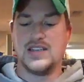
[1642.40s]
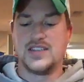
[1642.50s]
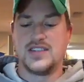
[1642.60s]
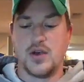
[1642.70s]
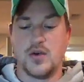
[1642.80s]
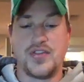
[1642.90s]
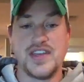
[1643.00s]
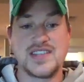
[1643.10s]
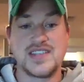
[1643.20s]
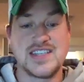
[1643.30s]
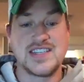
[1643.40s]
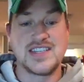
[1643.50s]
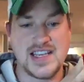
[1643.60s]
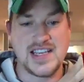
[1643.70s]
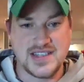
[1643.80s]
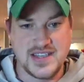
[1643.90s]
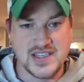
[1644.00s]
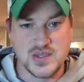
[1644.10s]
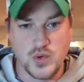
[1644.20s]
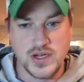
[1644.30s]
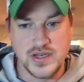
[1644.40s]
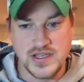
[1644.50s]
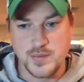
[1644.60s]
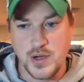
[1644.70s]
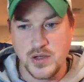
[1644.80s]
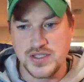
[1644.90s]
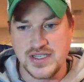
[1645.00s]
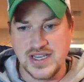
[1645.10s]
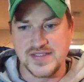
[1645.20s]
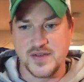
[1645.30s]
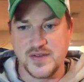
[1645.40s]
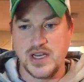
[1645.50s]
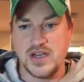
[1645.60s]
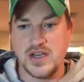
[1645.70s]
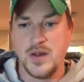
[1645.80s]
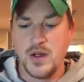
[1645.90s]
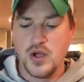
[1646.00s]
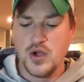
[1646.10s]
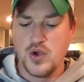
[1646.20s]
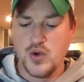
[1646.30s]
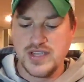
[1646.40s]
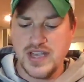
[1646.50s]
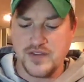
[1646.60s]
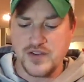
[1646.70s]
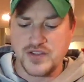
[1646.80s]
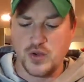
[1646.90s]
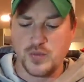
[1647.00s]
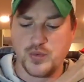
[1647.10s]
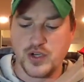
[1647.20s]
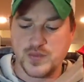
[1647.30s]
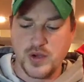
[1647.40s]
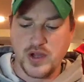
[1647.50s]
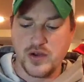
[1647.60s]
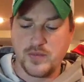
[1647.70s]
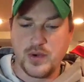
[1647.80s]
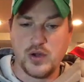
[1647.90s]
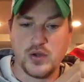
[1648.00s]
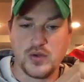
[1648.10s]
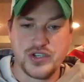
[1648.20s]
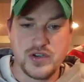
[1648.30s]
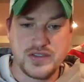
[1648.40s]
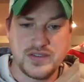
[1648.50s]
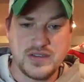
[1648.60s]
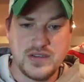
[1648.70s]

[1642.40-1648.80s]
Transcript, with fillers: So this is a test. This one, this polo is a test for me. Who's ever sold Brooks Brother polo shirts?